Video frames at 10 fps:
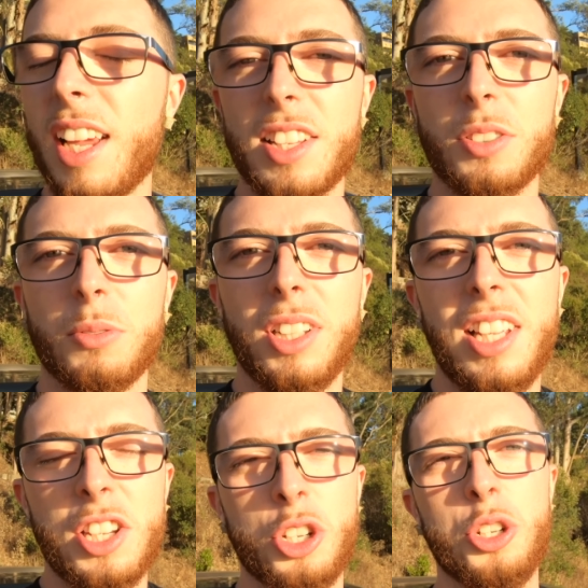has a
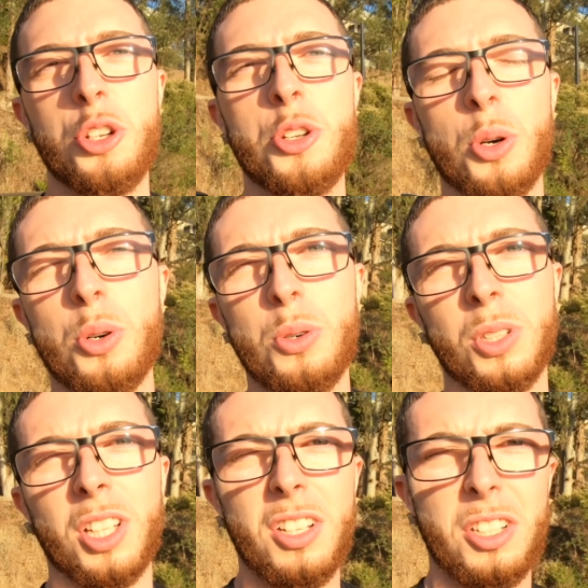really dull
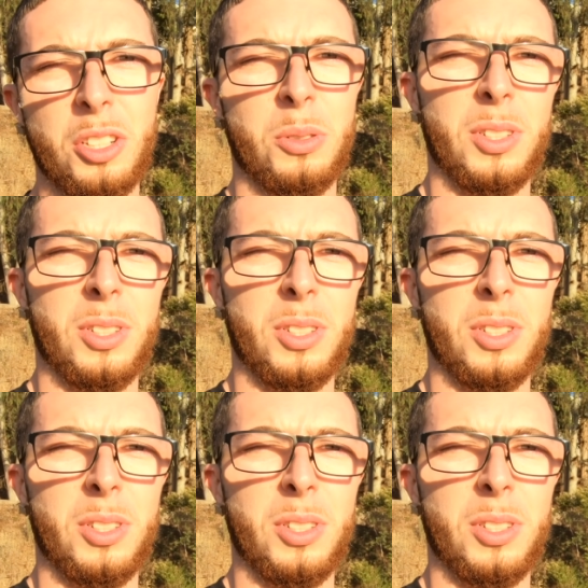look to